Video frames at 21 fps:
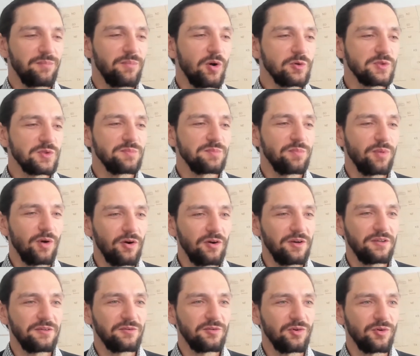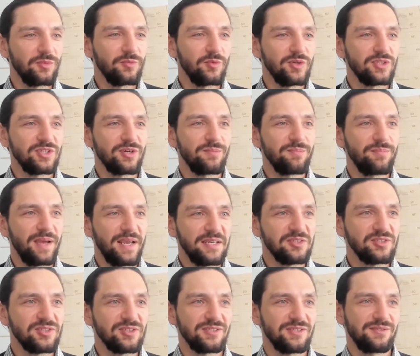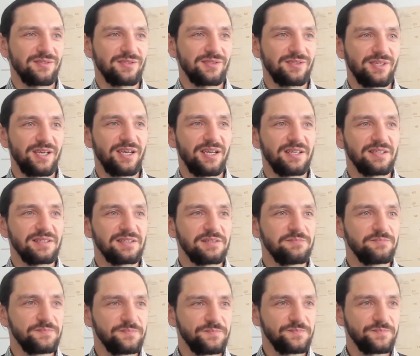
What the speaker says: most important group, which are patients, and